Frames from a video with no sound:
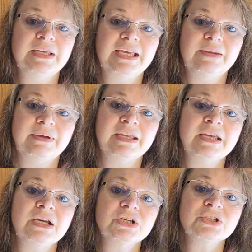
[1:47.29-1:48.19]
anyway,
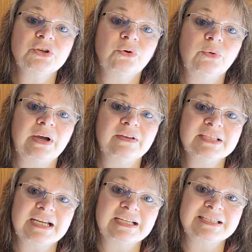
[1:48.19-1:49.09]
so I
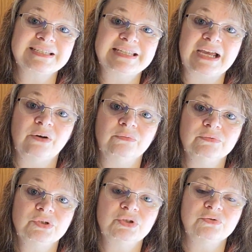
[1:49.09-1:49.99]
sized
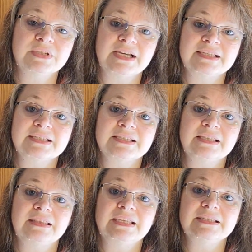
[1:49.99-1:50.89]
down 2 sizes
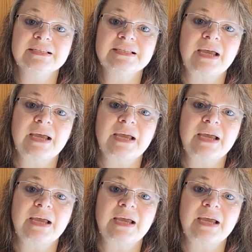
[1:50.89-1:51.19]
in these.